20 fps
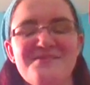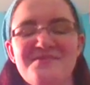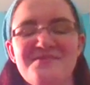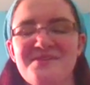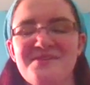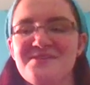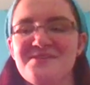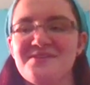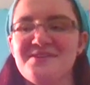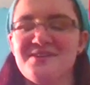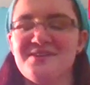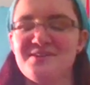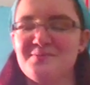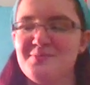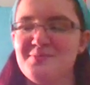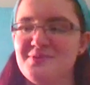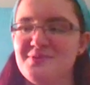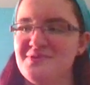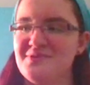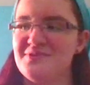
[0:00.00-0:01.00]
we're gonna
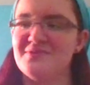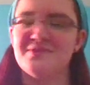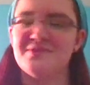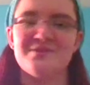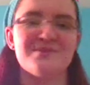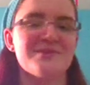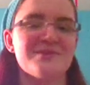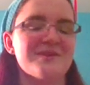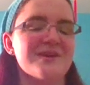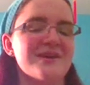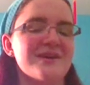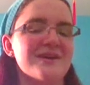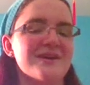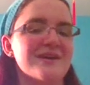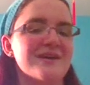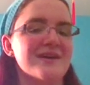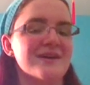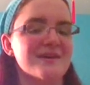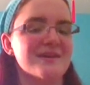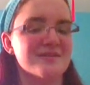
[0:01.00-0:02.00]
pull through.
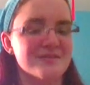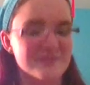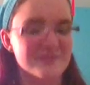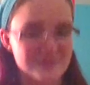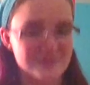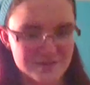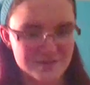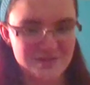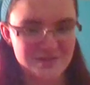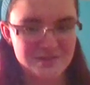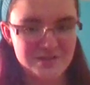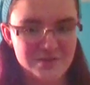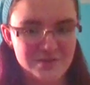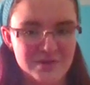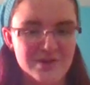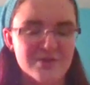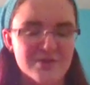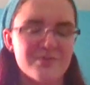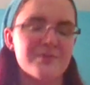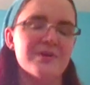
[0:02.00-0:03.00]
So
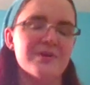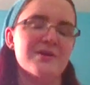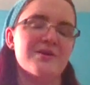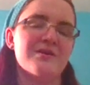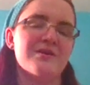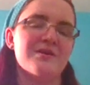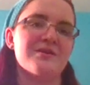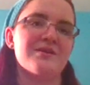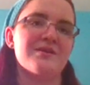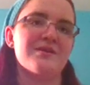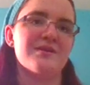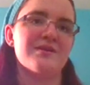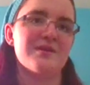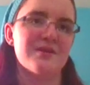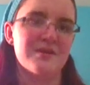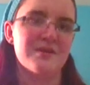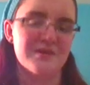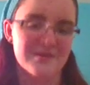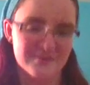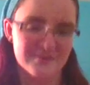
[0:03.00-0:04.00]
here we are,
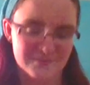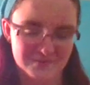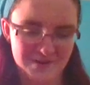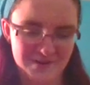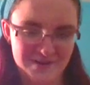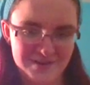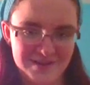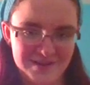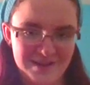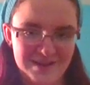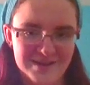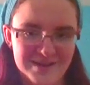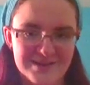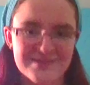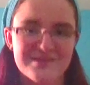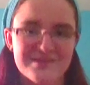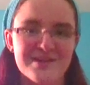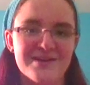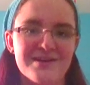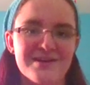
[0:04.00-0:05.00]
finally getting it
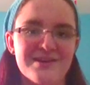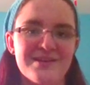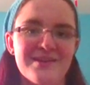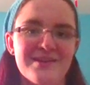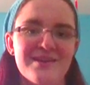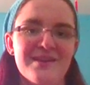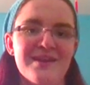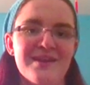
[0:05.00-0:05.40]
done.